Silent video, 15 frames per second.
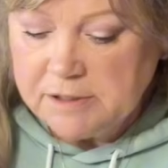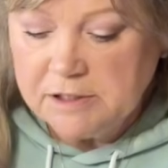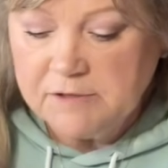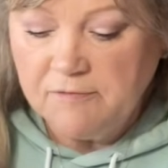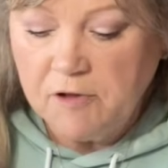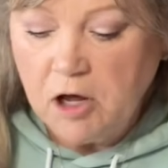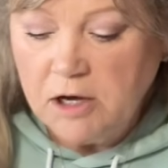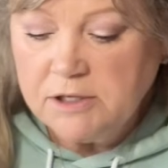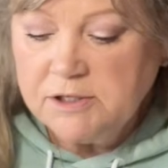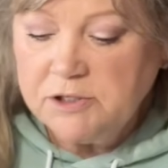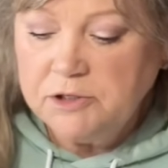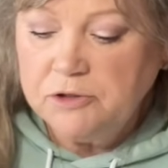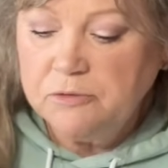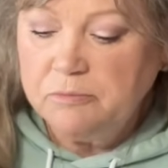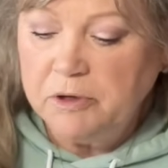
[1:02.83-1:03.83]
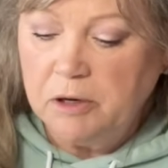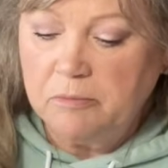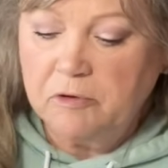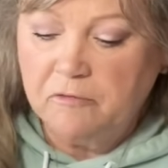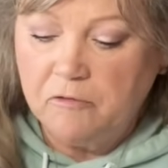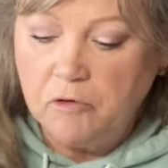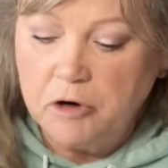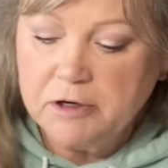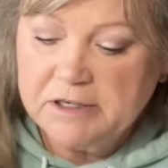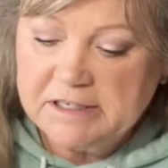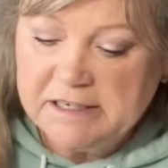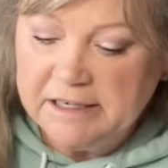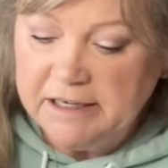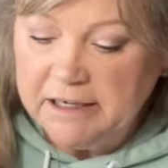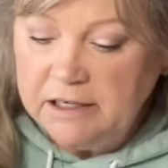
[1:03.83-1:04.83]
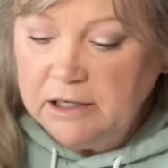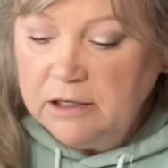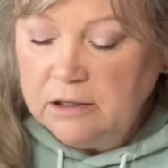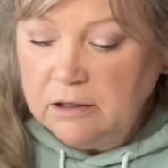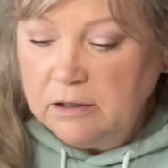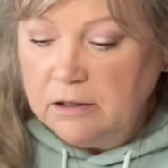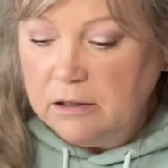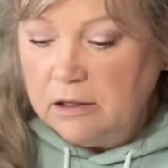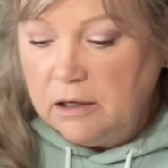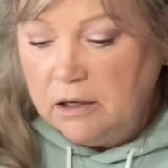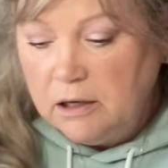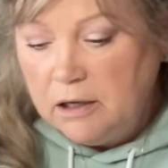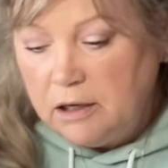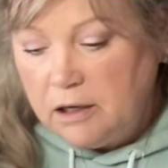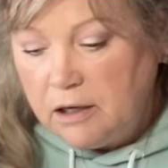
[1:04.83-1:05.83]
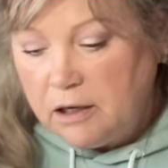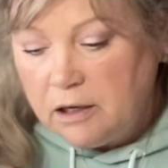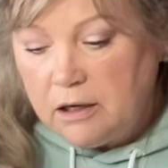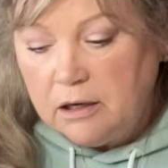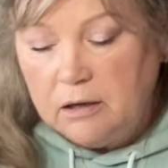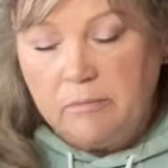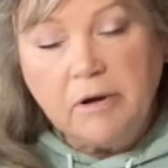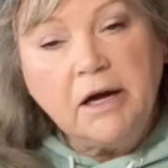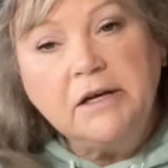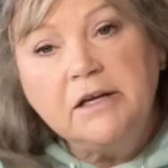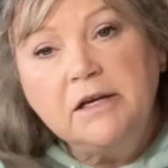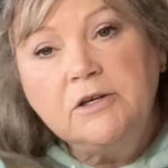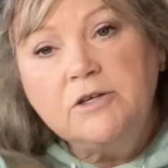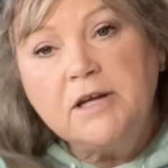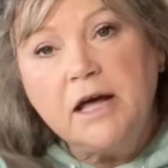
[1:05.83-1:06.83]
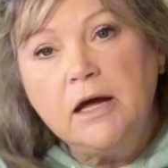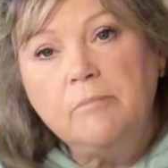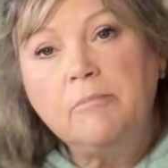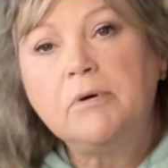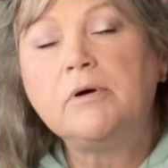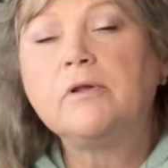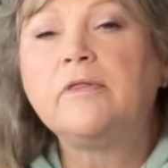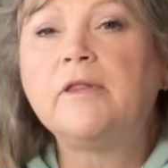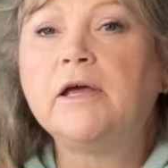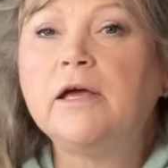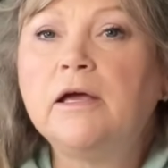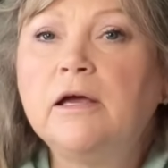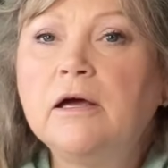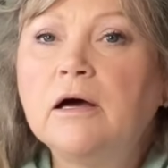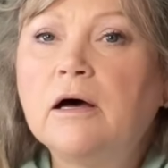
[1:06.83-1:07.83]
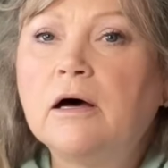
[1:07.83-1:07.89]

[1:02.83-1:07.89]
is FlossTube number 14. I did tape the